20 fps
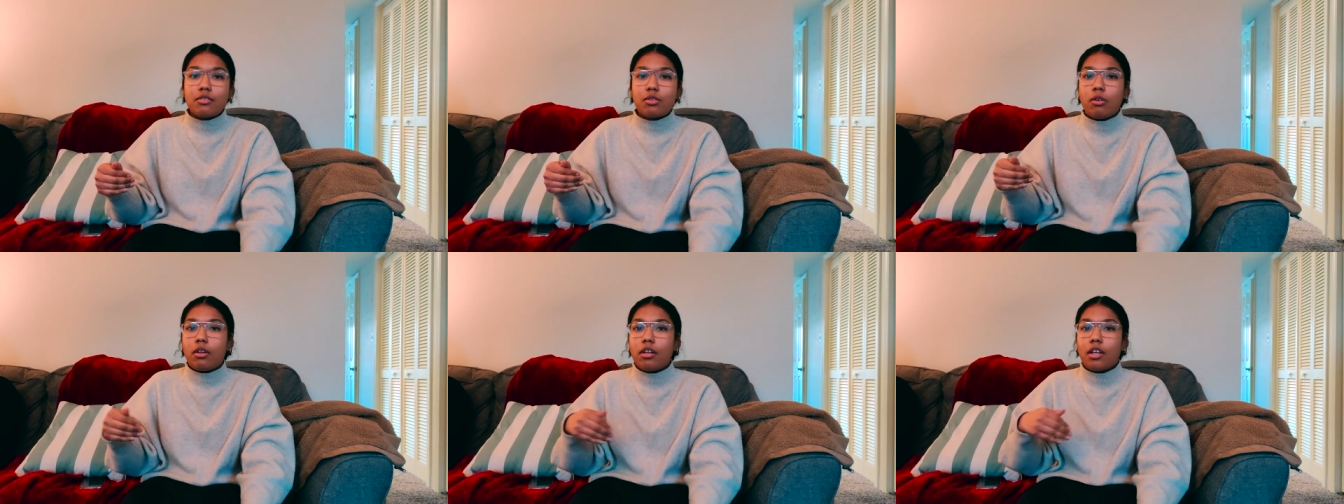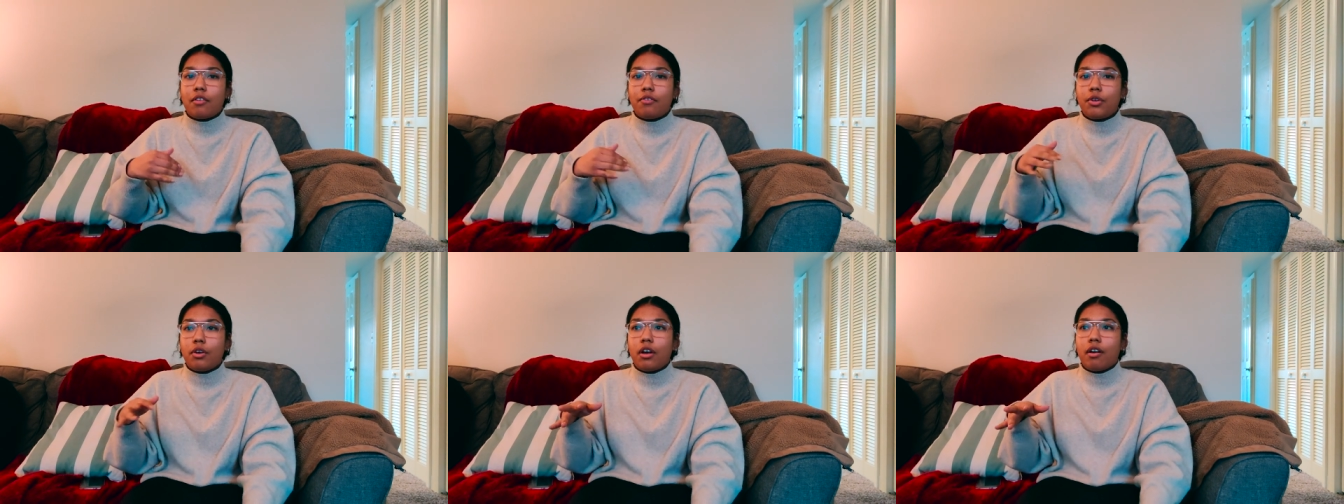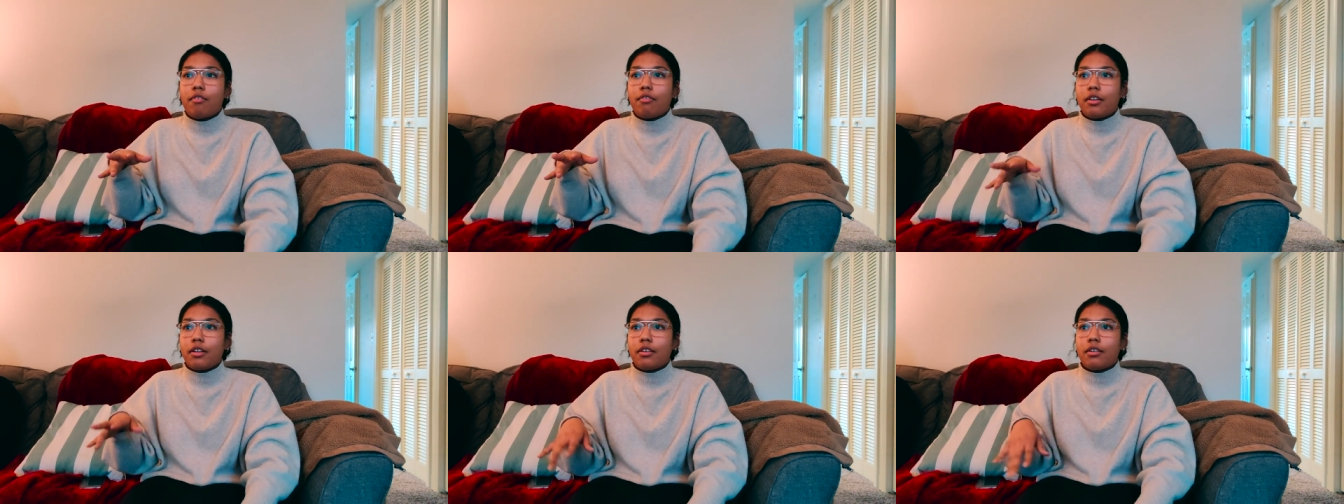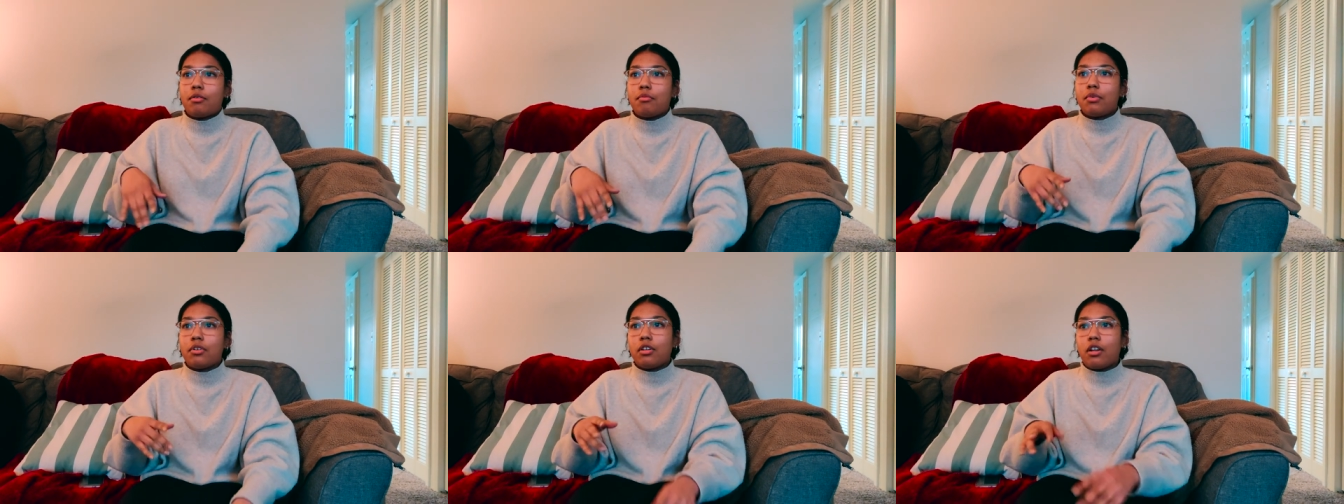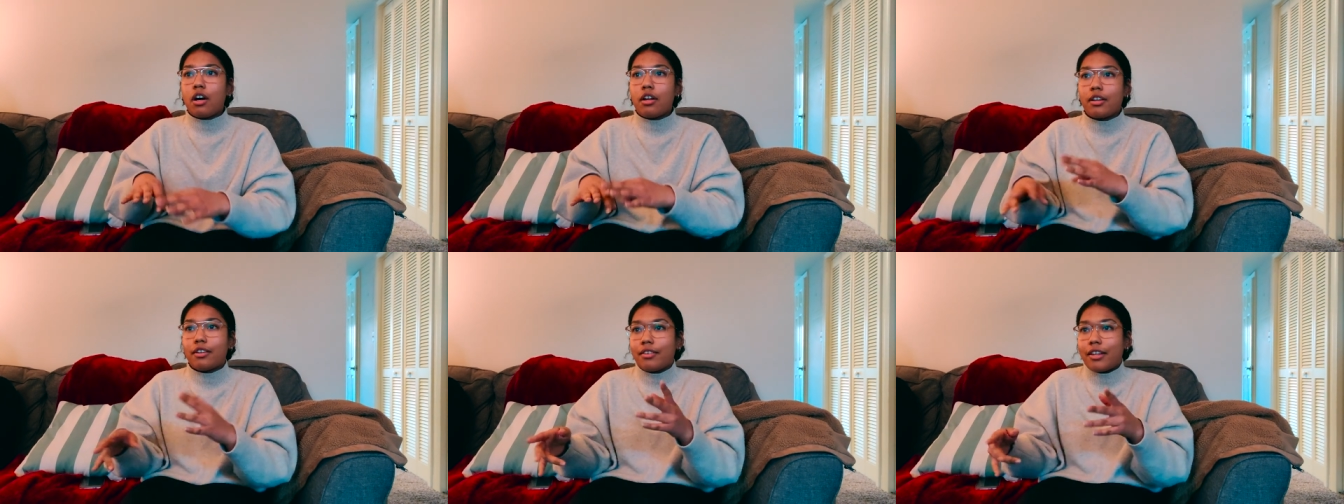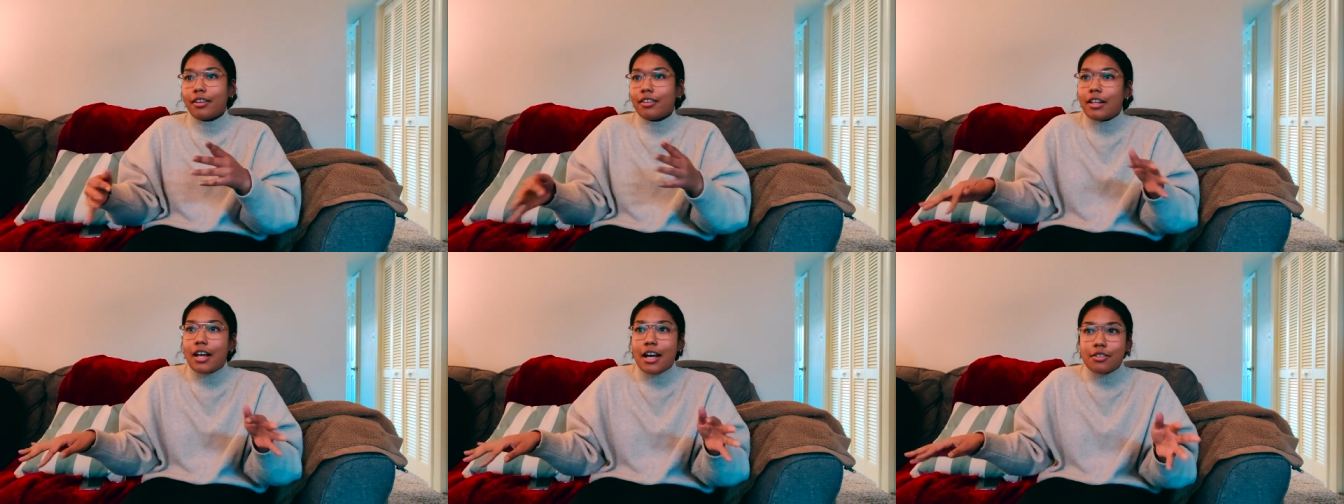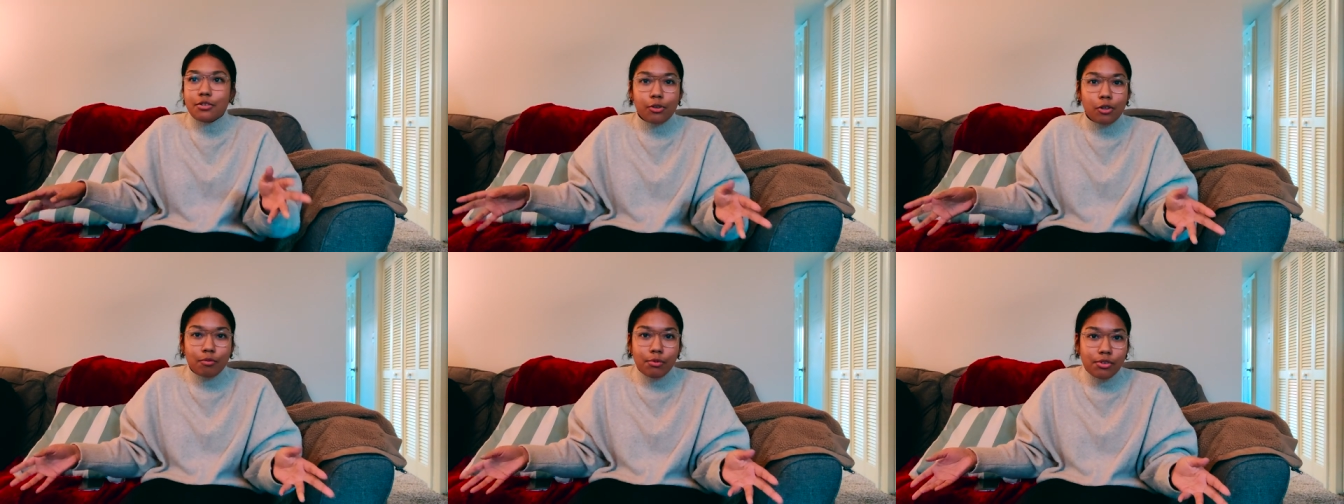So like if you have like a melodic like
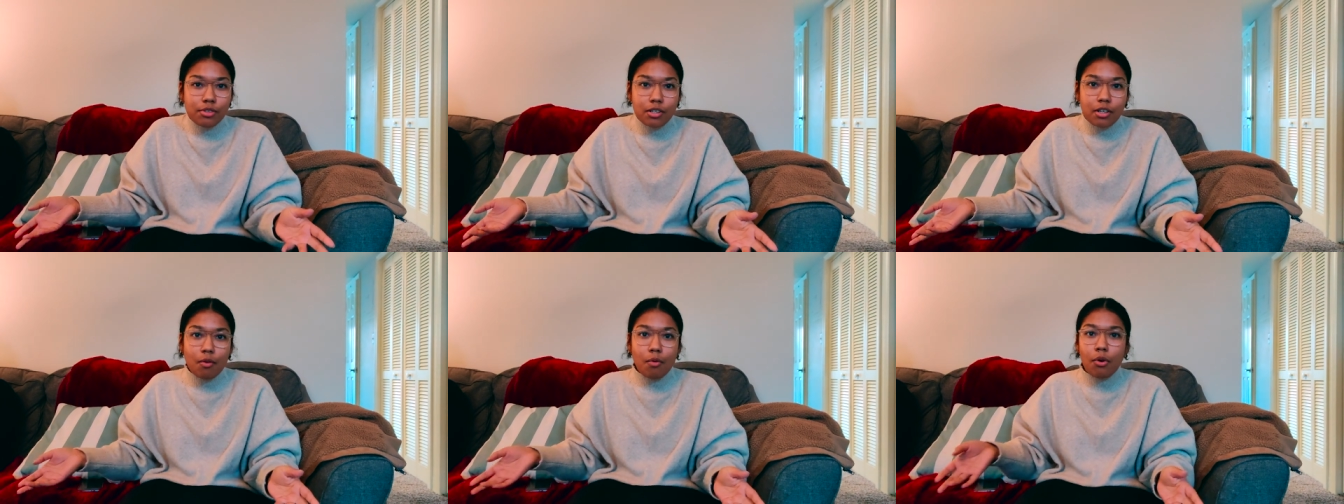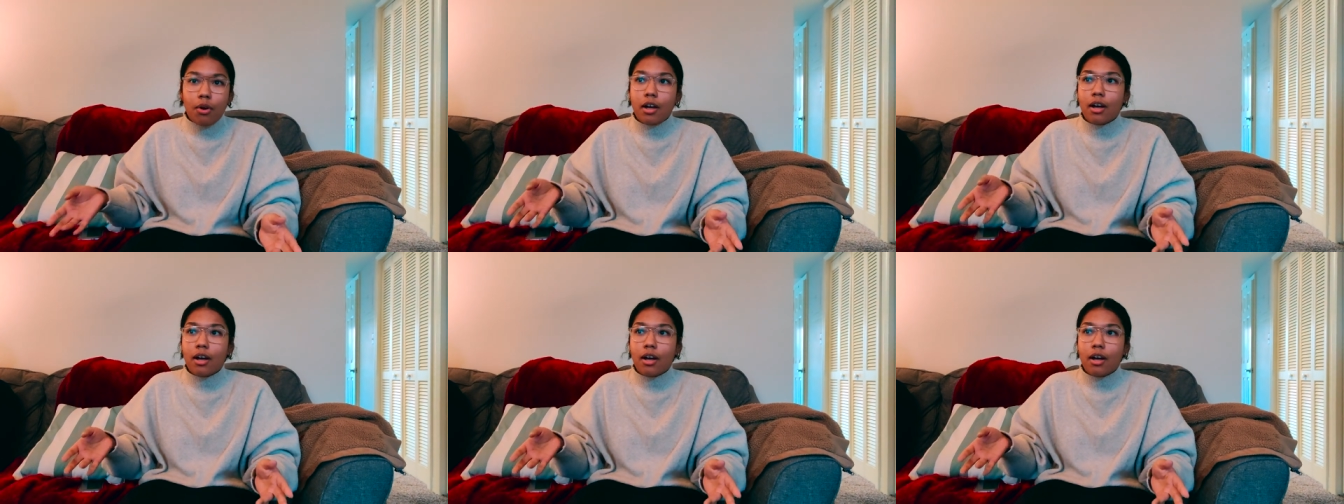classical music, it won't